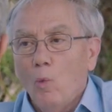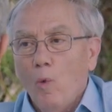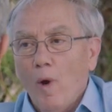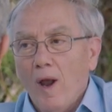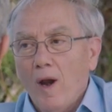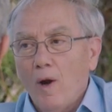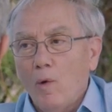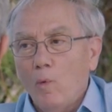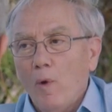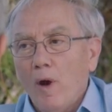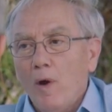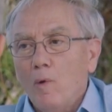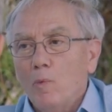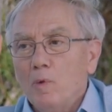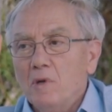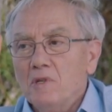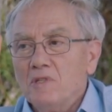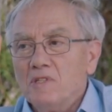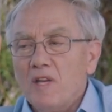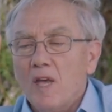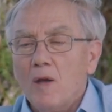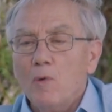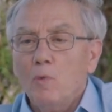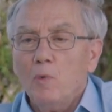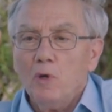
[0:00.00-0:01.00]
Well, when we
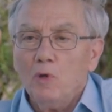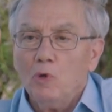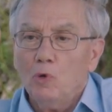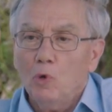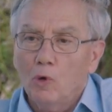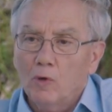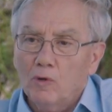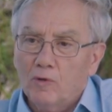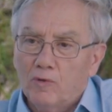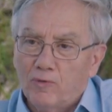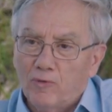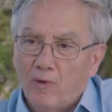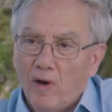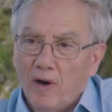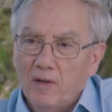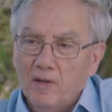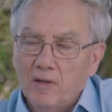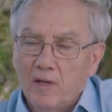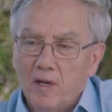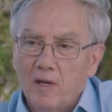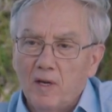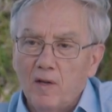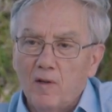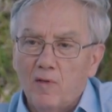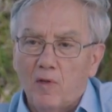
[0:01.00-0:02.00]
say we don't find
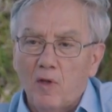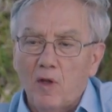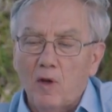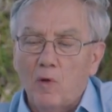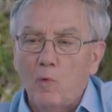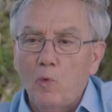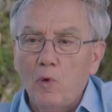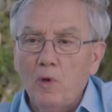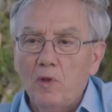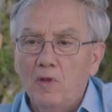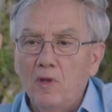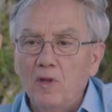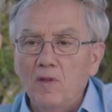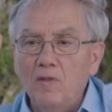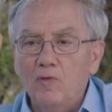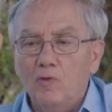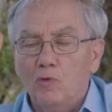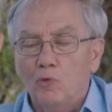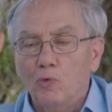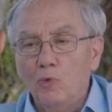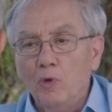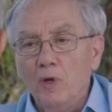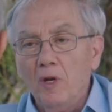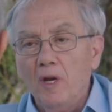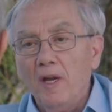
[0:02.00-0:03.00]
anything, we
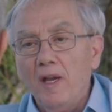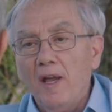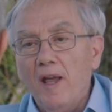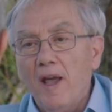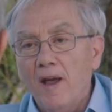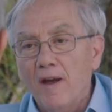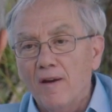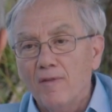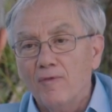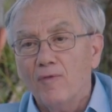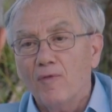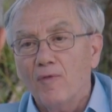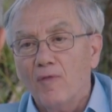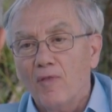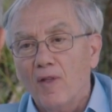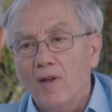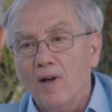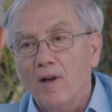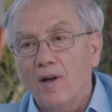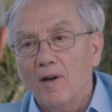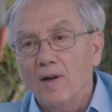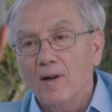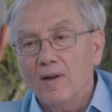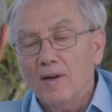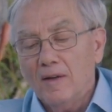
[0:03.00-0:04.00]
didn't really have
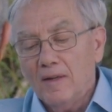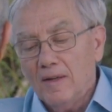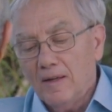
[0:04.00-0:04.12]
the